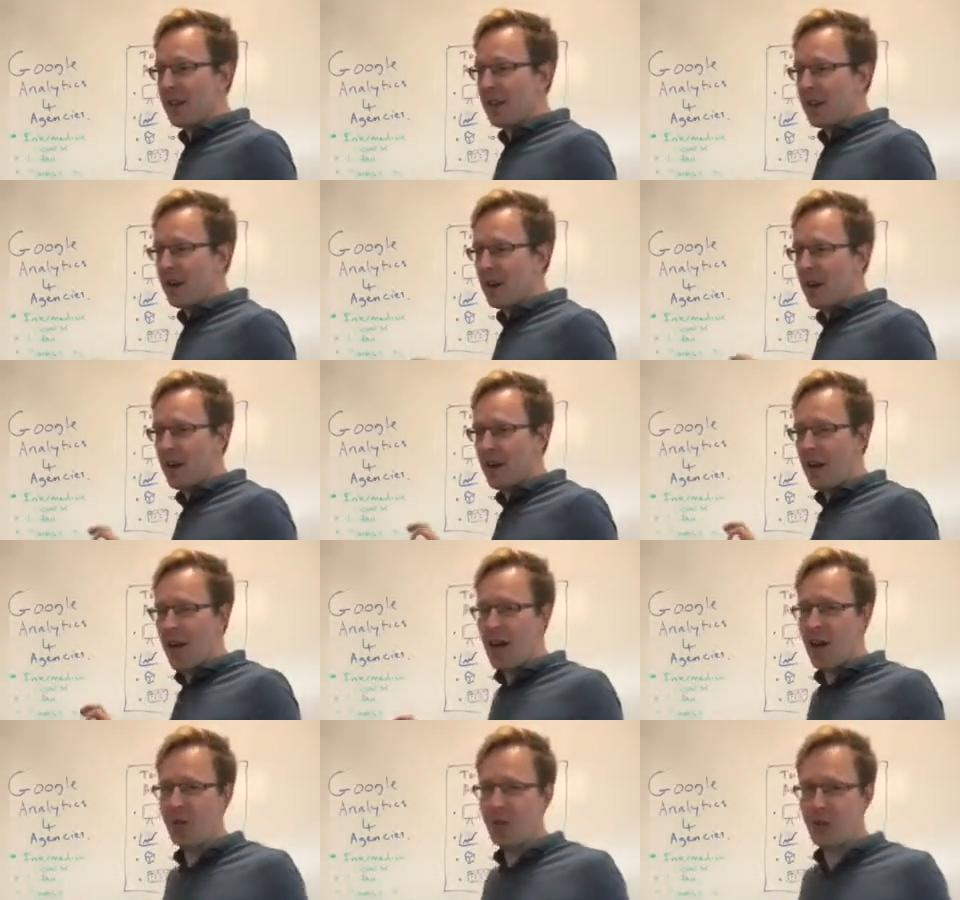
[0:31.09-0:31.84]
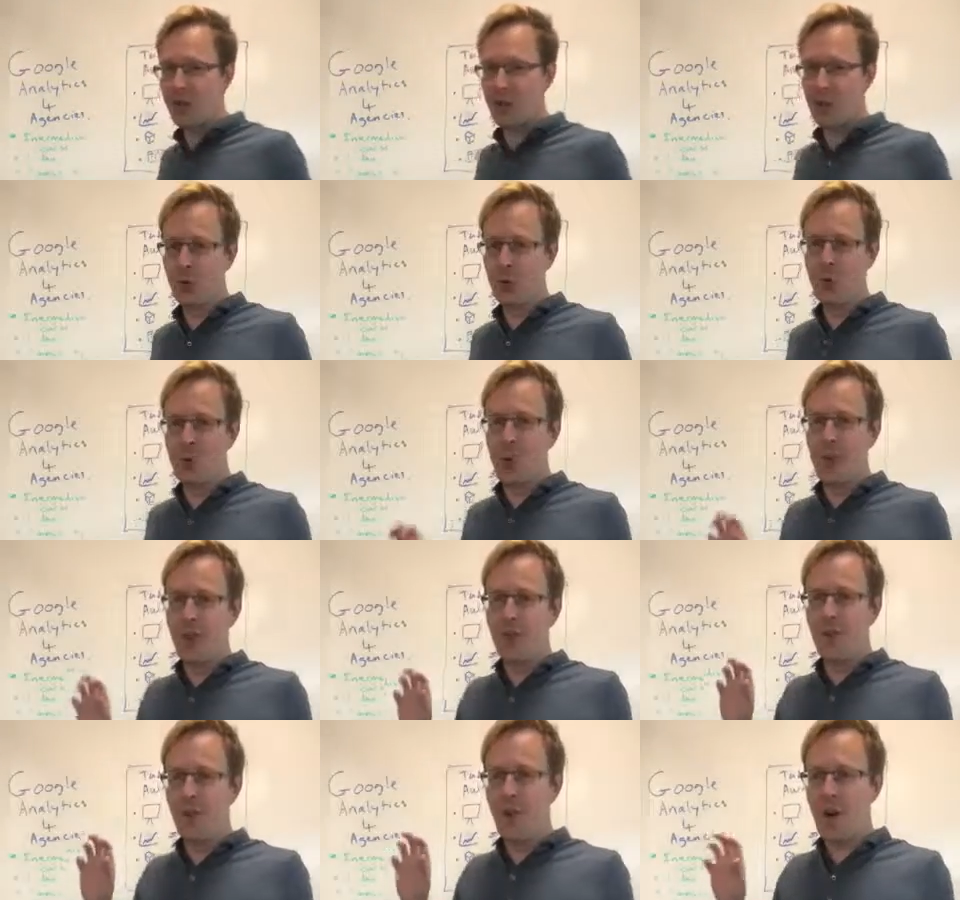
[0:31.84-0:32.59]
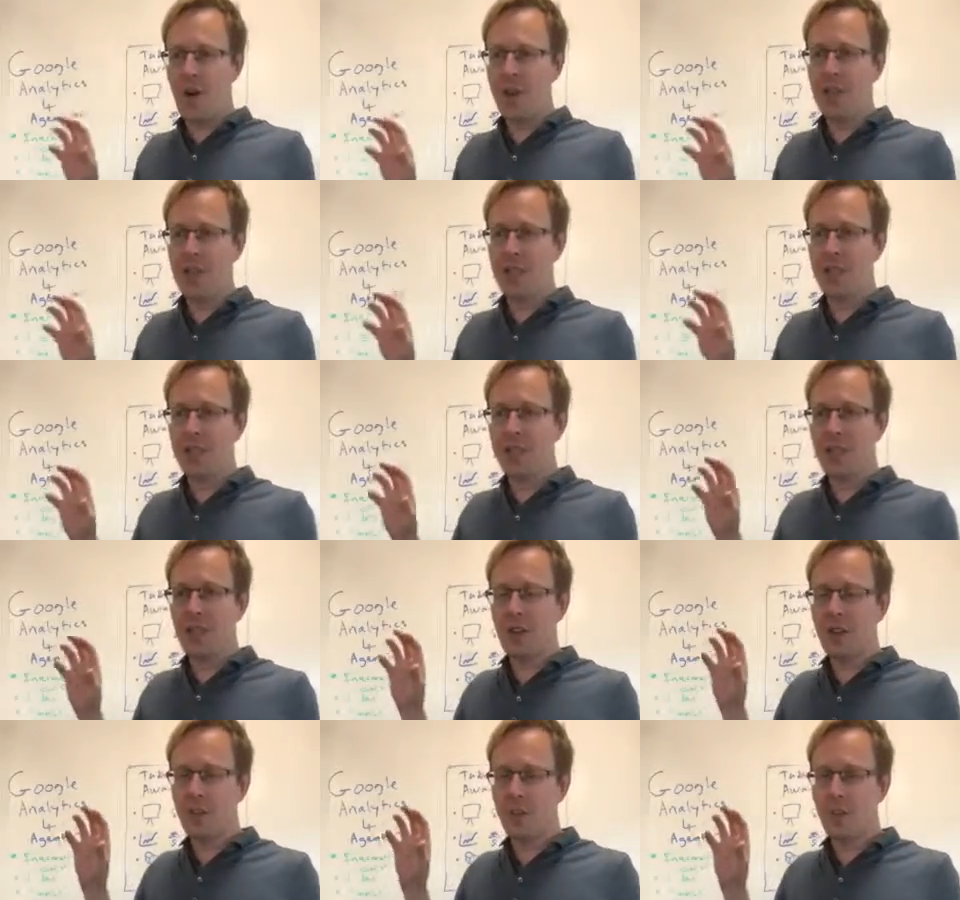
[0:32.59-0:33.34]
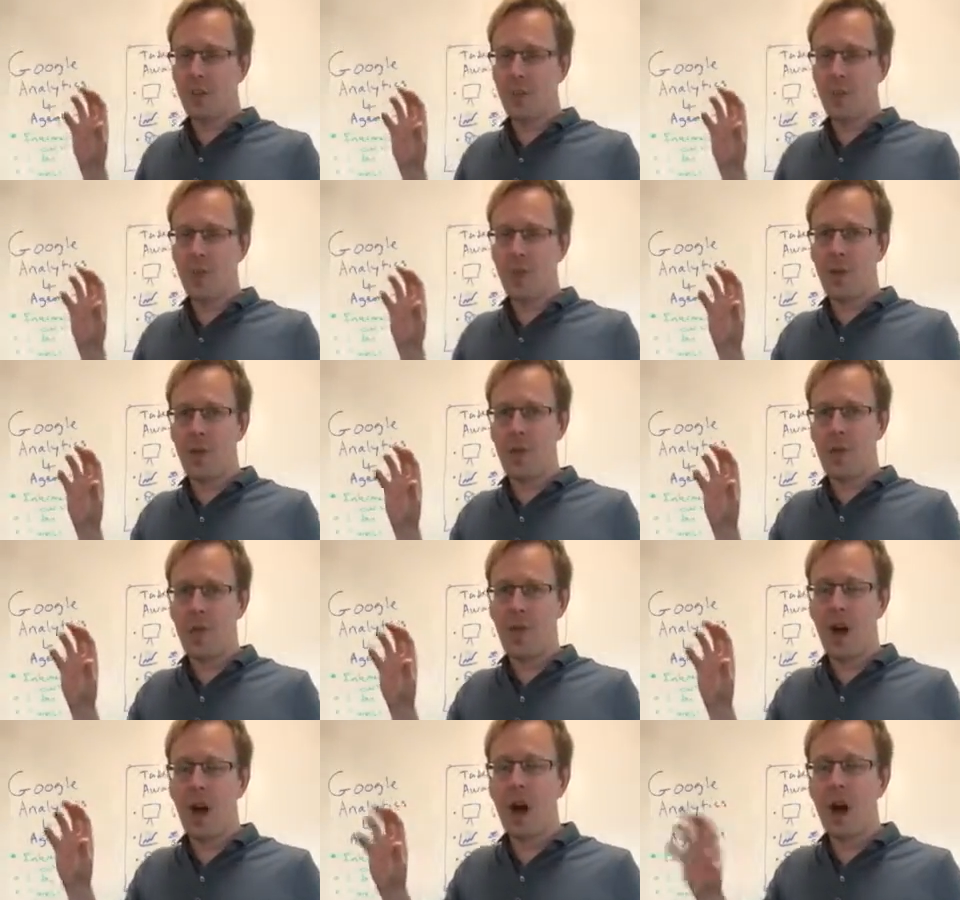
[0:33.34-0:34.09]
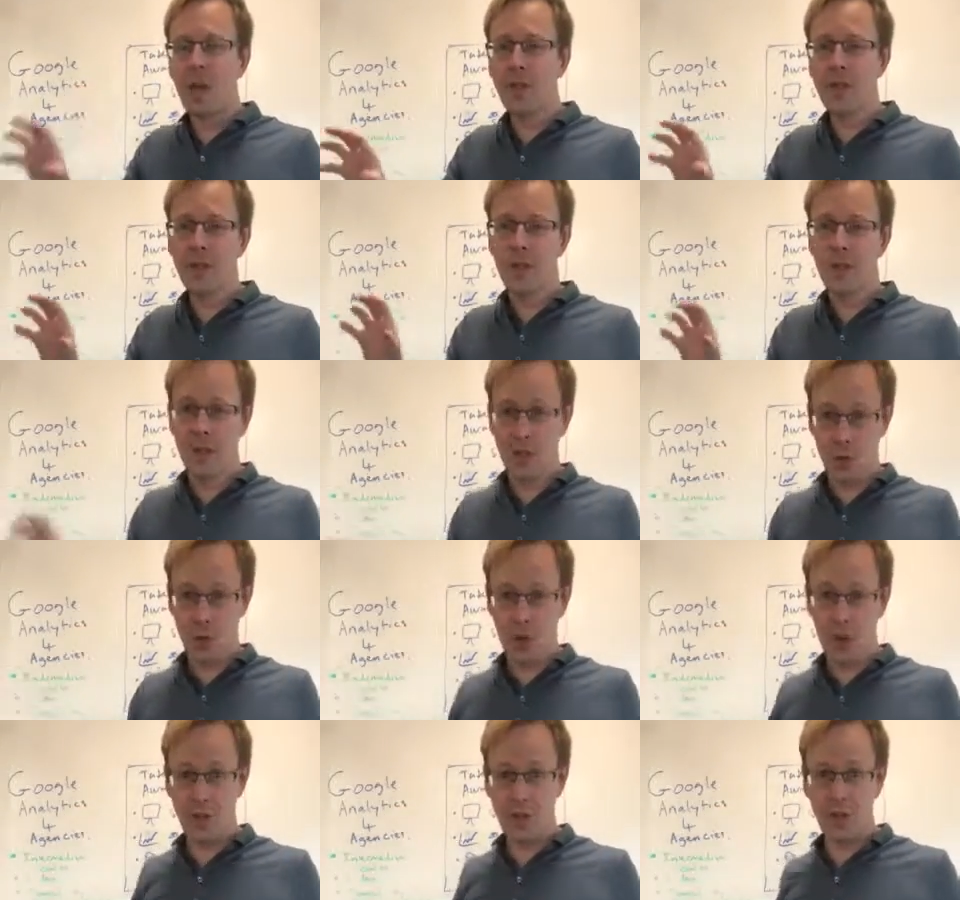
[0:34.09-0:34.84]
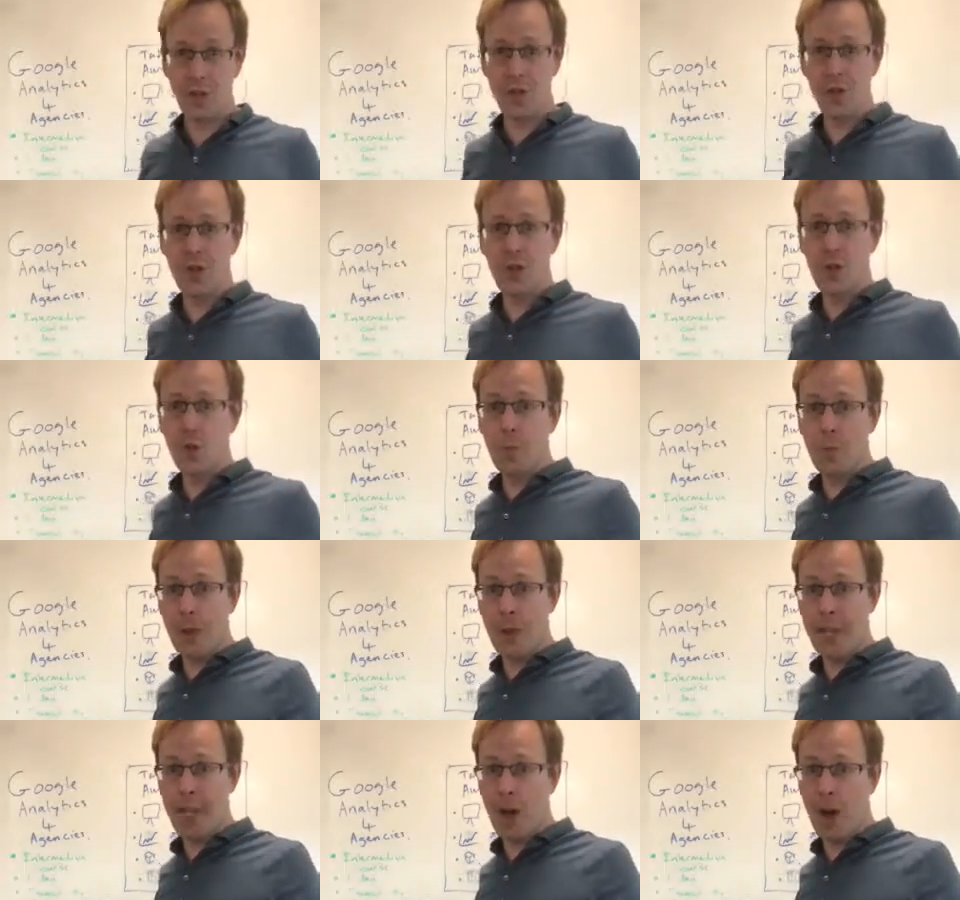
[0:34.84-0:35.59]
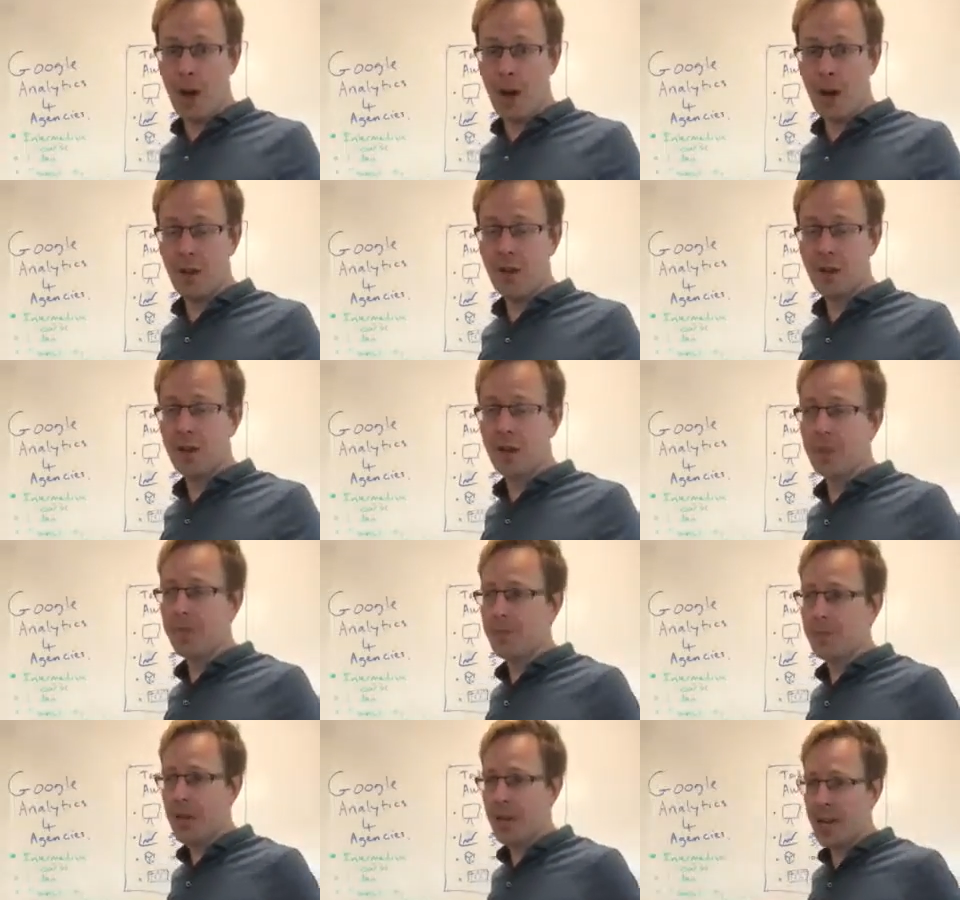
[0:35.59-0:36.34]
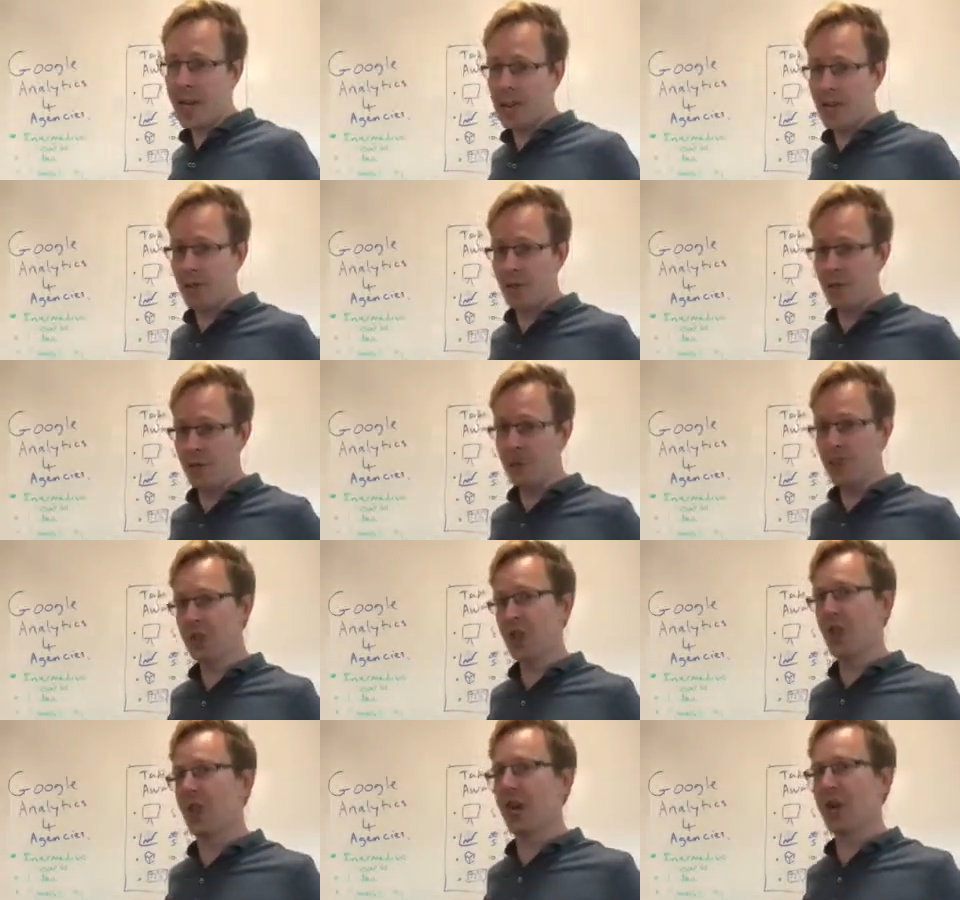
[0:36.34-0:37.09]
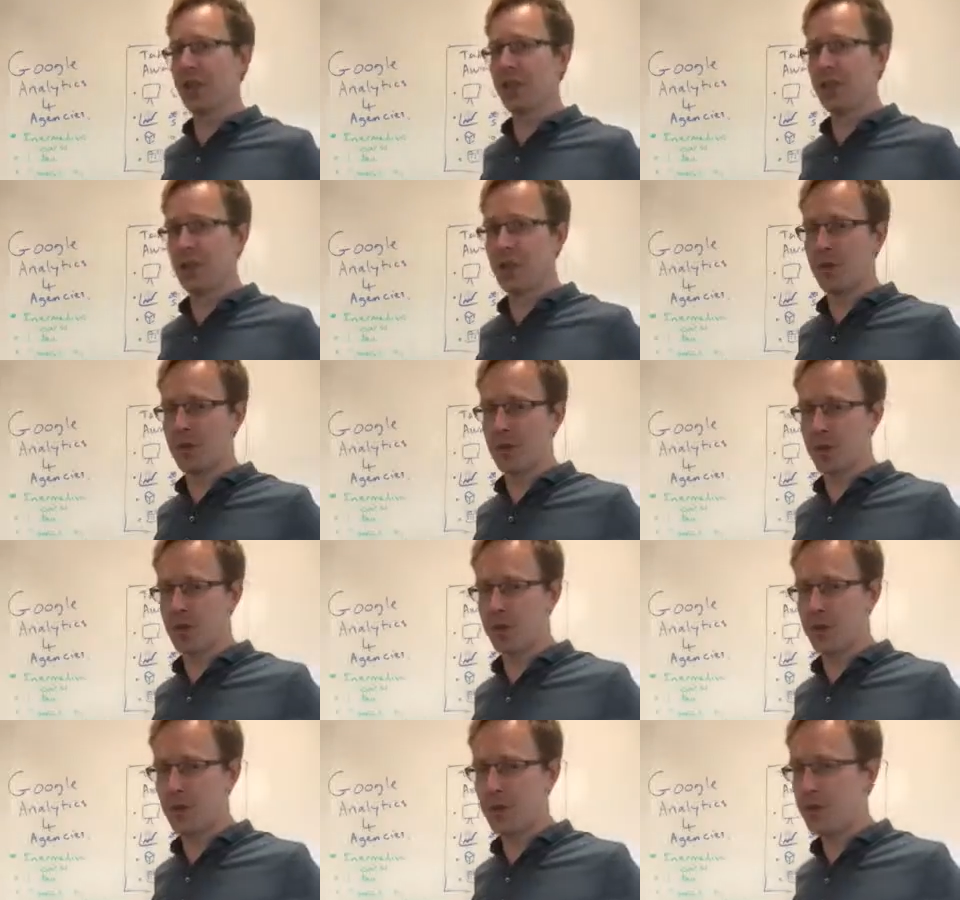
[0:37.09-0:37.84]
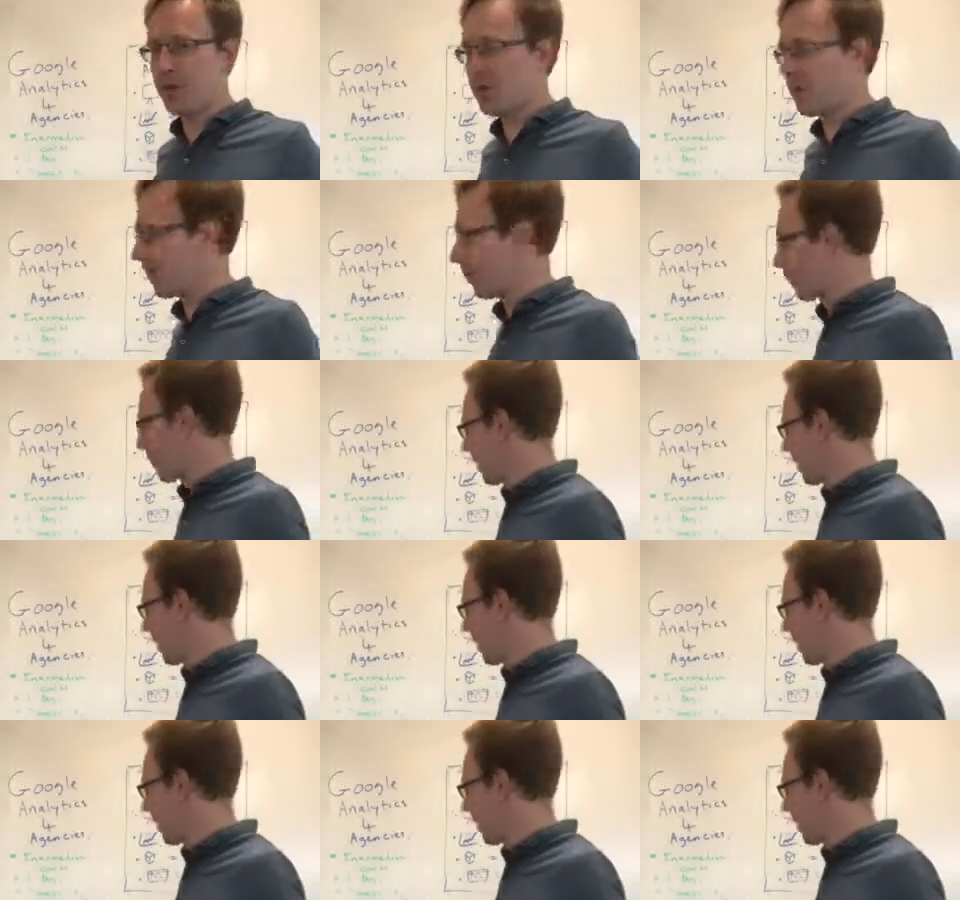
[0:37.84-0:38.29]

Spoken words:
How do you find the answers to the questions that you're being asked and how you visualize those answers?